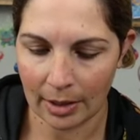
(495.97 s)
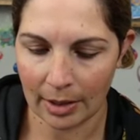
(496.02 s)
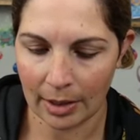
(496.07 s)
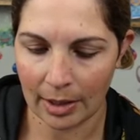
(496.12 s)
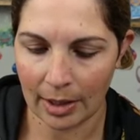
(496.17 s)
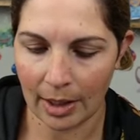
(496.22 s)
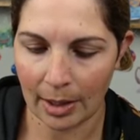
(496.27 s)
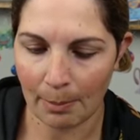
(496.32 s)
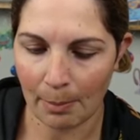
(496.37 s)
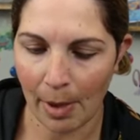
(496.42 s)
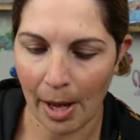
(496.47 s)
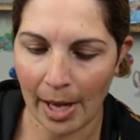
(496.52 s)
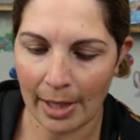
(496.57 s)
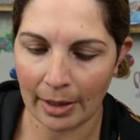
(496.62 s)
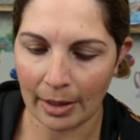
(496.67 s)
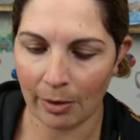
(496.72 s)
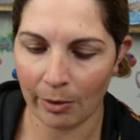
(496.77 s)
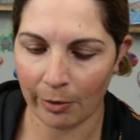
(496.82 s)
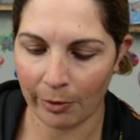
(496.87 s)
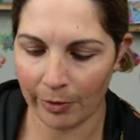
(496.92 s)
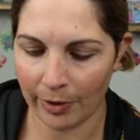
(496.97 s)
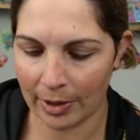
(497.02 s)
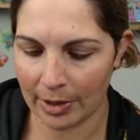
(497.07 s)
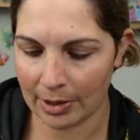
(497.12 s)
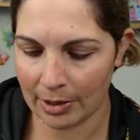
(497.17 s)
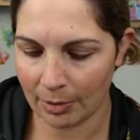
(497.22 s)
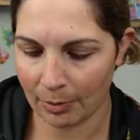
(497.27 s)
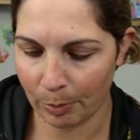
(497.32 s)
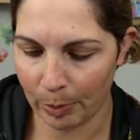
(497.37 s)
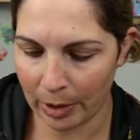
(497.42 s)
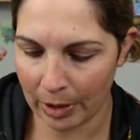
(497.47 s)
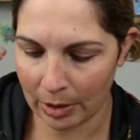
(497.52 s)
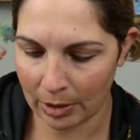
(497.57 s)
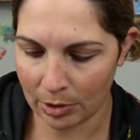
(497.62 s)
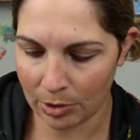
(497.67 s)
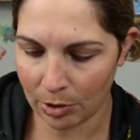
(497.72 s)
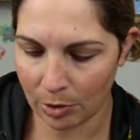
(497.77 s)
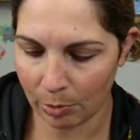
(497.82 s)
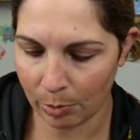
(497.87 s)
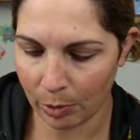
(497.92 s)
Get my little fix of
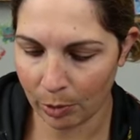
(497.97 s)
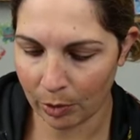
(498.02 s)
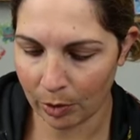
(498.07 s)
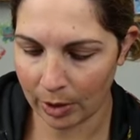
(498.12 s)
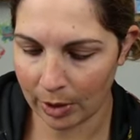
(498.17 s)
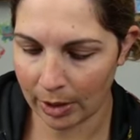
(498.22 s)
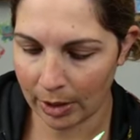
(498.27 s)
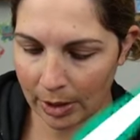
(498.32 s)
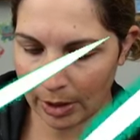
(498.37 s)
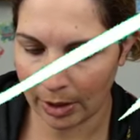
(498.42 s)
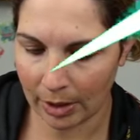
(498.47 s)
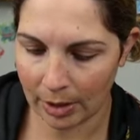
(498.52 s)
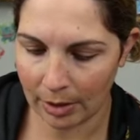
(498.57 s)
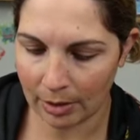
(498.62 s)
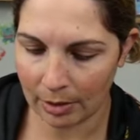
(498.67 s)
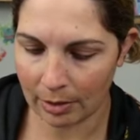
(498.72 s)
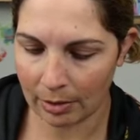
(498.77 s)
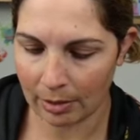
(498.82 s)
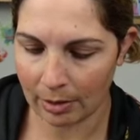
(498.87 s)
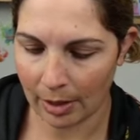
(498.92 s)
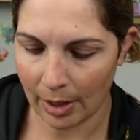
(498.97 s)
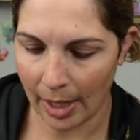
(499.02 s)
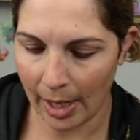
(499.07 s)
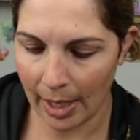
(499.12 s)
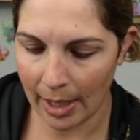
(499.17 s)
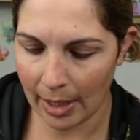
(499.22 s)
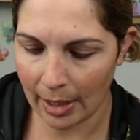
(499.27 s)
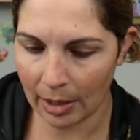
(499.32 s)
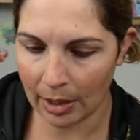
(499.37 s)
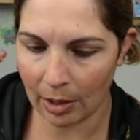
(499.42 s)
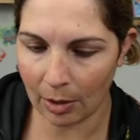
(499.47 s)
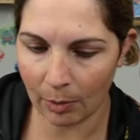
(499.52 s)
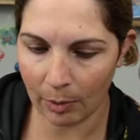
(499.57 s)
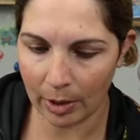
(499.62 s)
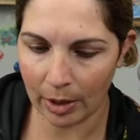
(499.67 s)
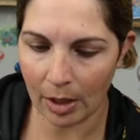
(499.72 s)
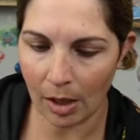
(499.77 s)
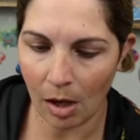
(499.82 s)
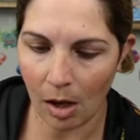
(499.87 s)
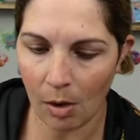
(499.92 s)
Pikachu pulling in. And here we
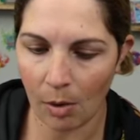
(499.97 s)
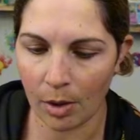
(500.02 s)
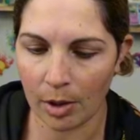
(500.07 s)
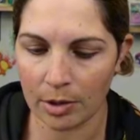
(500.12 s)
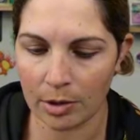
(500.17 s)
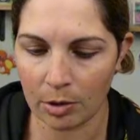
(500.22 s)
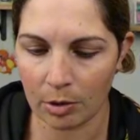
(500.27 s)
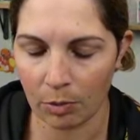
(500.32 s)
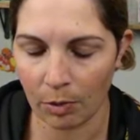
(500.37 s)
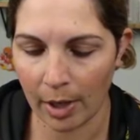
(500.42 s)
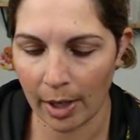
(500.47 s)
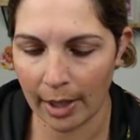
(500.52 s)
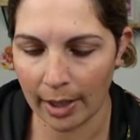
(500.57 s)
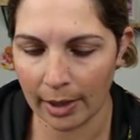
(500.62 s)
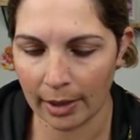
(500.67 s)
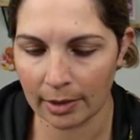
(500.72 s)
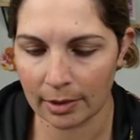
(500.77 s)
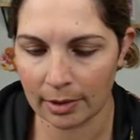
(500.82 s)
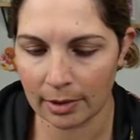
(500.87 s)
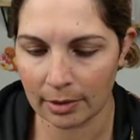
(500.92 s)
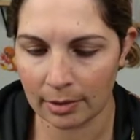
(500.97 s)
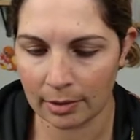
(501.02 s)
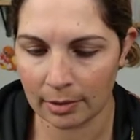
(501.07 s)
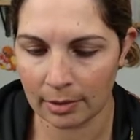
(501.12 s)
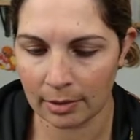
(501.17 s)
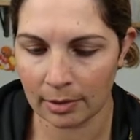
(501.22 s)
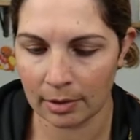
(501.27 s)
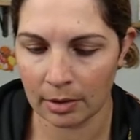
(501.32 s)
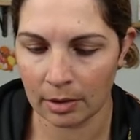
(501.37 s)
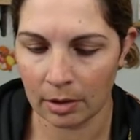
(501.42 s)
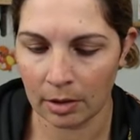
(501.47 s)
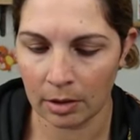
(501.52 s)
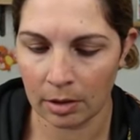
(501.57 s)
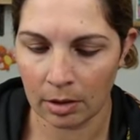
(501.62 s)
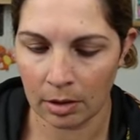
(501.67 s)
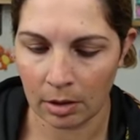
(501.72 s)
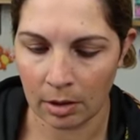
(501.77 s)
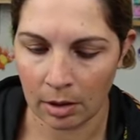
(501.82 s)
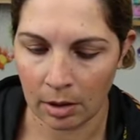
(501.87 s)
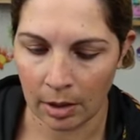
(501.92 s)
go, a Durant.
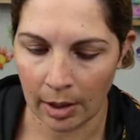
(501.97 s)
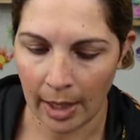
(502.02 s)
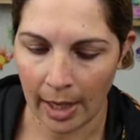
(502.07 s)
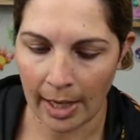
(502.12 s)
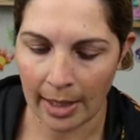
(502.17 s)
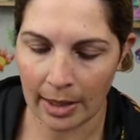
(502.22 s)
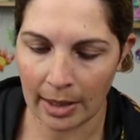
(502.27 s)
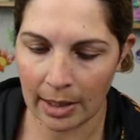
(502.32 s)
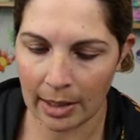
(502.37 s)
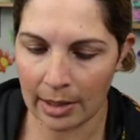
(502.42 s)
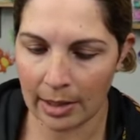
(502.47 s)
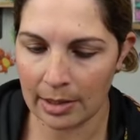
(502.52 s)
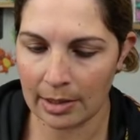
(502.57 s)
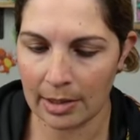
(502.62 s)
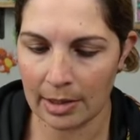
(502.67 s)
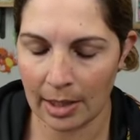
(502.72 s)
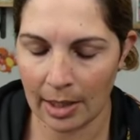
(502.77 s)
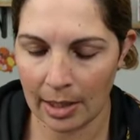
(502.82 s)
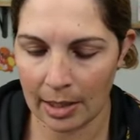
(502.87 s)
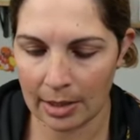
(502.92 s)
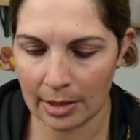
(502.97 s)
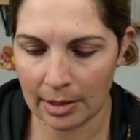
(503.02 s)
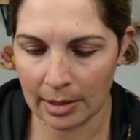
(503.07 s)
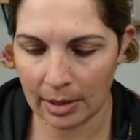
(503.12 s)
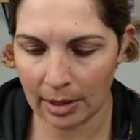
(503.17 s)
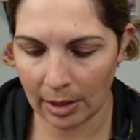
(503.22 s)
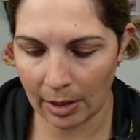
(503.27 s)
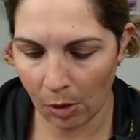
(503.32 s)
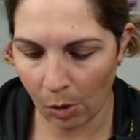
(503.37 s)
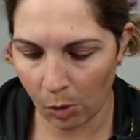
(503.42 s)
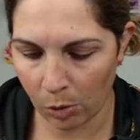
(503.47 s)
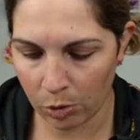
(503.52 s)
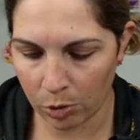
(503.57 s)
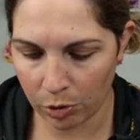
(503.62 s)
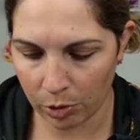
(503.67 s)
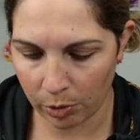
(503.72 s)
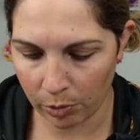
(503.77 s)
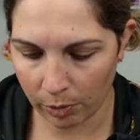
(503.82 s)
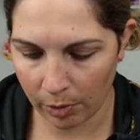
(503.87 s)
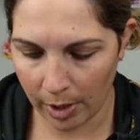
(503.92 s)
And this is the
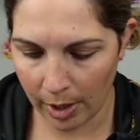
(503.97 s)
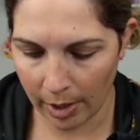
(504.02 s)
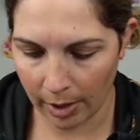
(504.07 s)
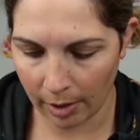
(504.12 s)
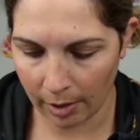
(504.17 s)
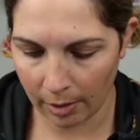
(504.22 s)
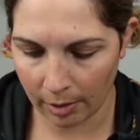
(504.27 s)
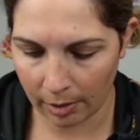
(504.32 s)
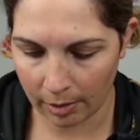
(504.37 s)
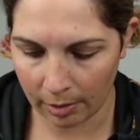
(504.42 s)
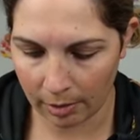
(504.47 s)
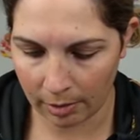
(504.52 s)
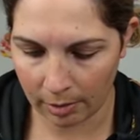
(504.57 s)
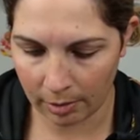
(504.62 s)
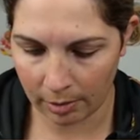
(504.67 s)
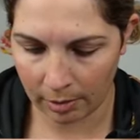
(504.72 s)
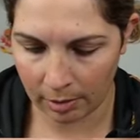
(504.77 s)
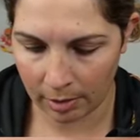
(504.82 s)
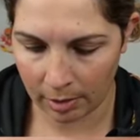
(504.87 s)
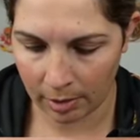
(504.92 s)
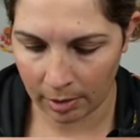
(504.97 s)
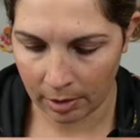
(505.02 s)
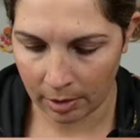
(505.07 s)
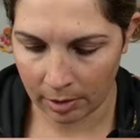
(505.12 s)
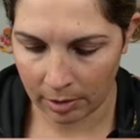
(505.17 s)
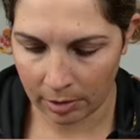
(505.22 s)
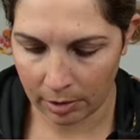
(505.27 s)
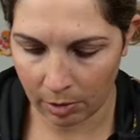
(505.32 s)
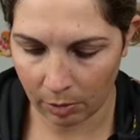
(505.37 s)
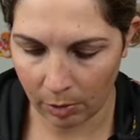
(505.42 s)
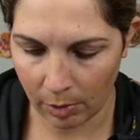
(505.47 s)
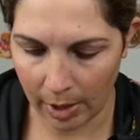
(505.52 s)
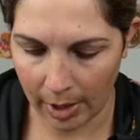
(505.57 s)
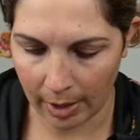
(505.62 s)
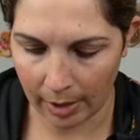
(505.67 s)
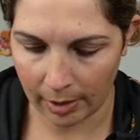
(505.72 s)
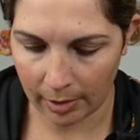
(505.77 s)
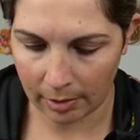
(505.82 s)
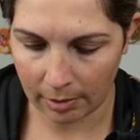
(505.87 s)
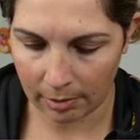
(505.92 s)
ultra rare Durant.